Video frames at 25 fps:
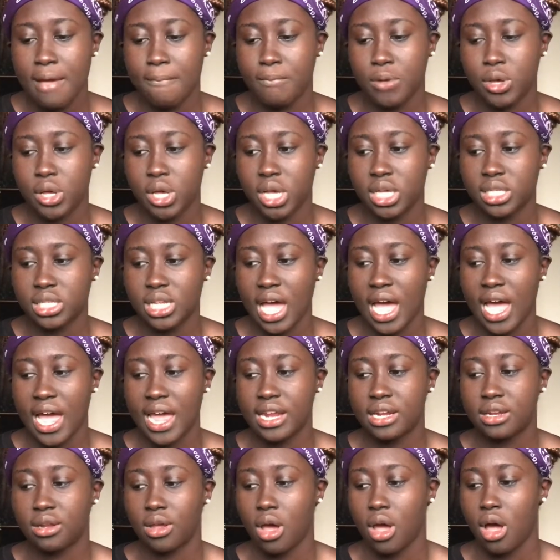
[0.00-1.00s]
Because
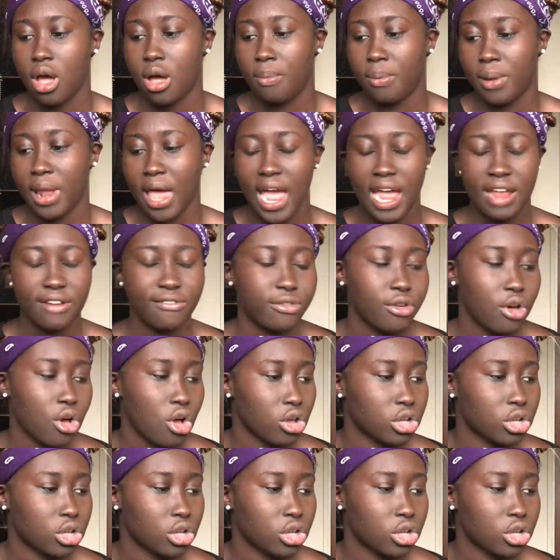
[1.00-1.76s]
I'd applied for